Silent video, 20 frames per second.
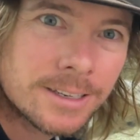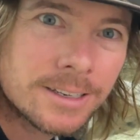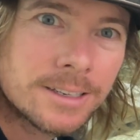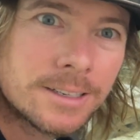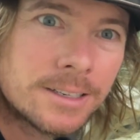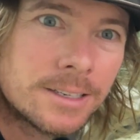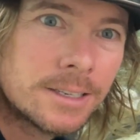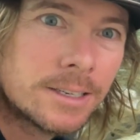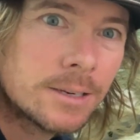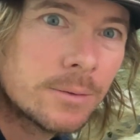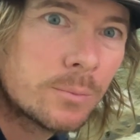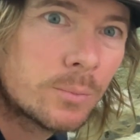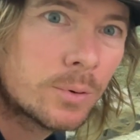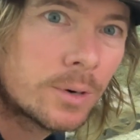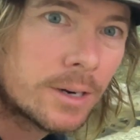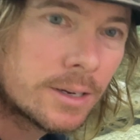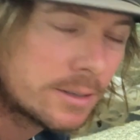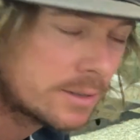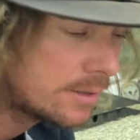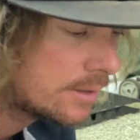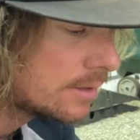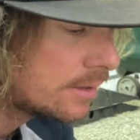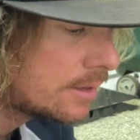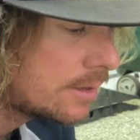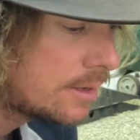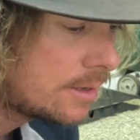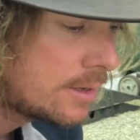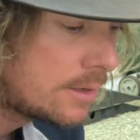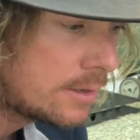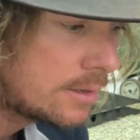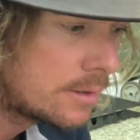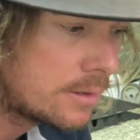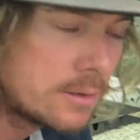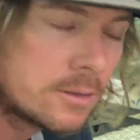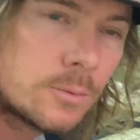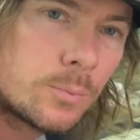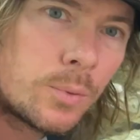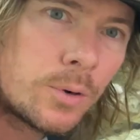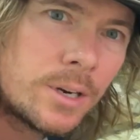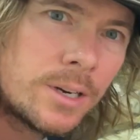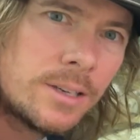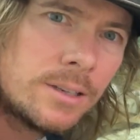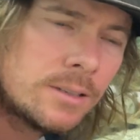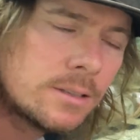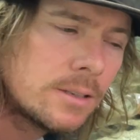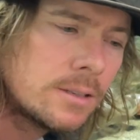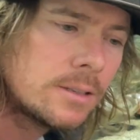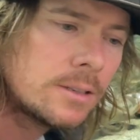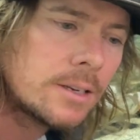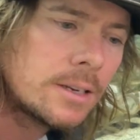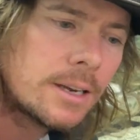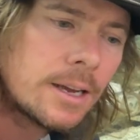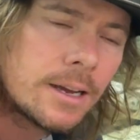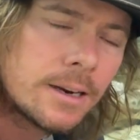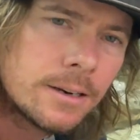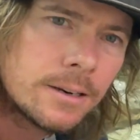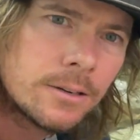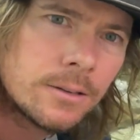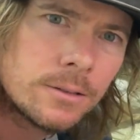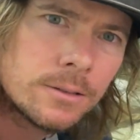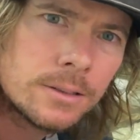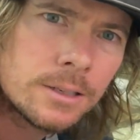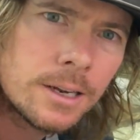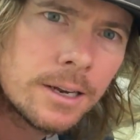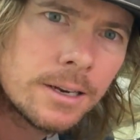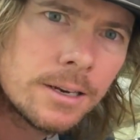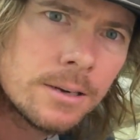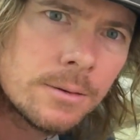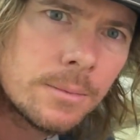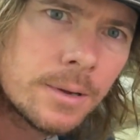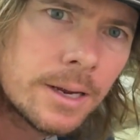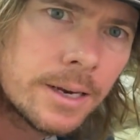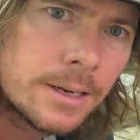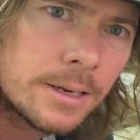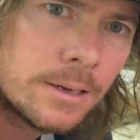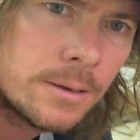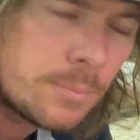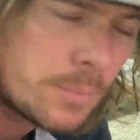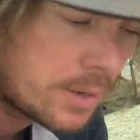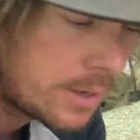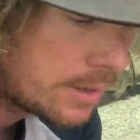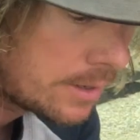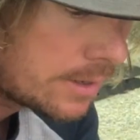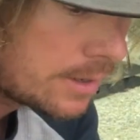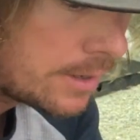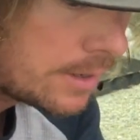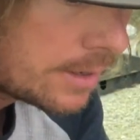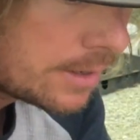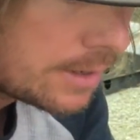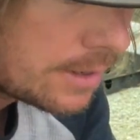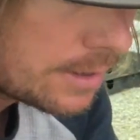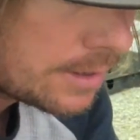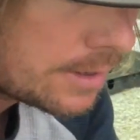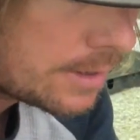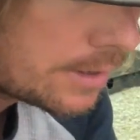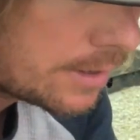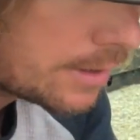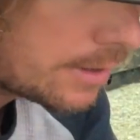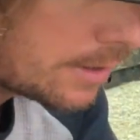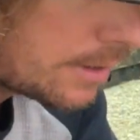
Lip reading: decompress the spring since I got it all tightened back up and